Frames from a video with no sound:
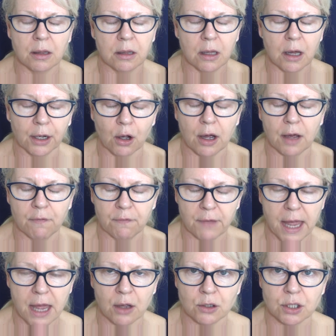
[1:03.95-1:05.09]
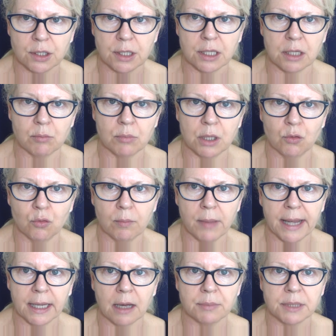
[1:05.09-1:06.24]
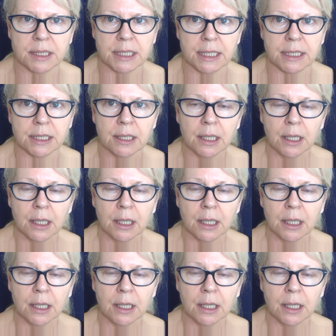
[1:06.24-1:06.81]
like I found that the mineral makeups did.